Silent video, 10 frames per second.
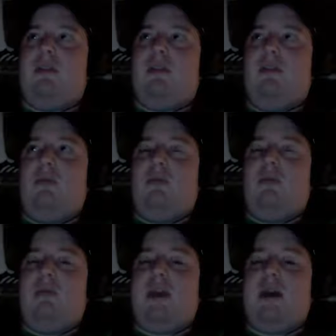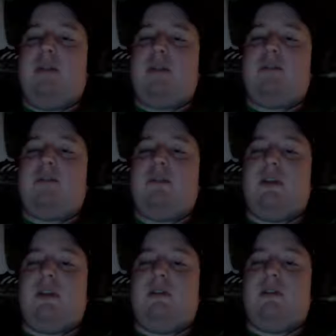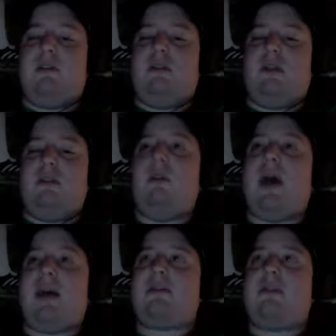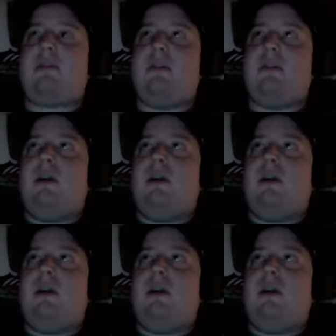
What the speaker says: homegrown talents in the U.S.